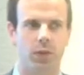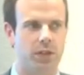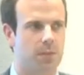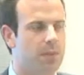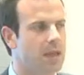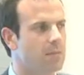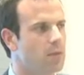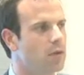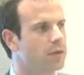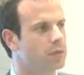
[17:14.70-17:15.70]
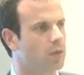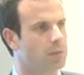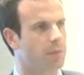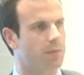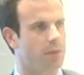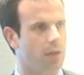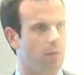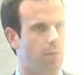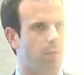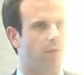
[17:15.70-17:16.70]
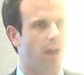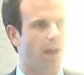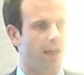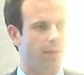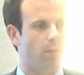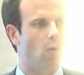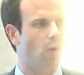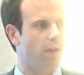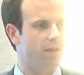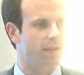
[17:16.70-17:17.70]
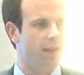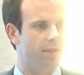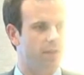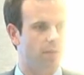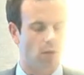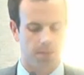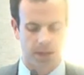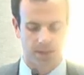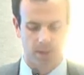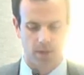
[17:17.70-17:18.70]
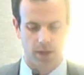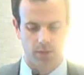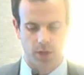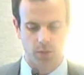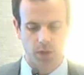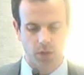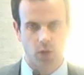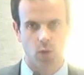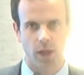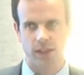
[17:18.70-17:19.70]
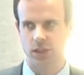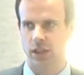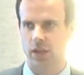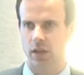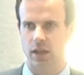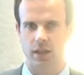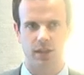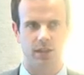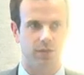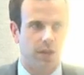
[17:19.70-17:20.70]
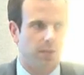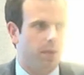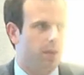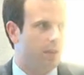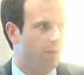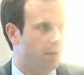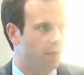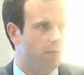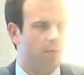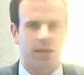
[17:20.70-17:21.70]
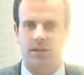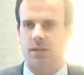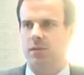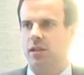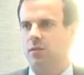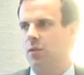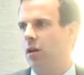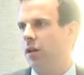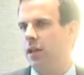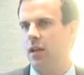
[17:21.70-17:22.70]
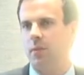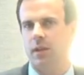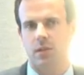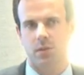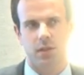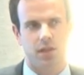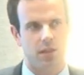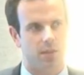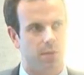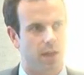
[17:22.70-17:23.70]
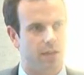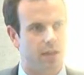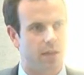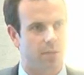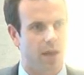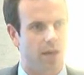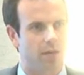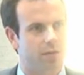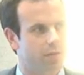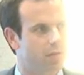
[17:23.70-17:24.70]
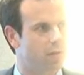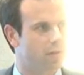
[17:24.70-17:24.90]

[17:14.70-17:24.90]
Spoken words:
there's a big move towards, providing more incentives to more people. And the real question here, and I think this is fundamental to everyone in the room, right? In some sense, we're all here because we think the supply side matters.